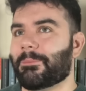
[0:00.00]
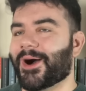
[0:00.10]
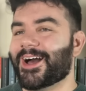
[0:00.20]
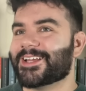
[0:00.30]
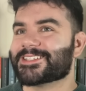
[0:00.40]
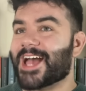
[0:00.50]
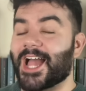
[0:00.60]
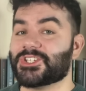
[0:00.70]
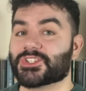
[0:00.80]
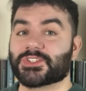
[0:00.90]
But
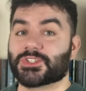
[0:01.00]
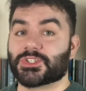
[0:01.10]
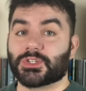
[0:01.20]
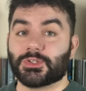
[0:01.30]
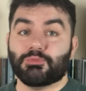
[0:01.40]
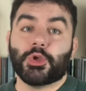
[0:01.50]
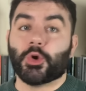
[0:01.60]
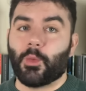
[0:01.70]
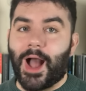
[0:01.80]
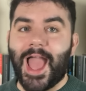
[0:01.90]
I just
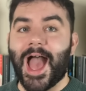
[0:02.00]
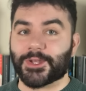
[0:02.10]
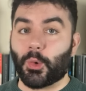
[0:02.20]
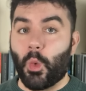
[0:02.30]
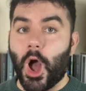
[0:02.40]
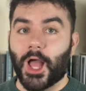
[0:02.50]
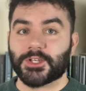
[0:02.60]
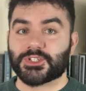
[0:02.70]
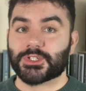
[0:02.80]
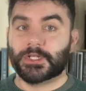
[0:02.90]
knew I had to
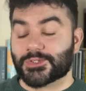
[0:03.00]
watch.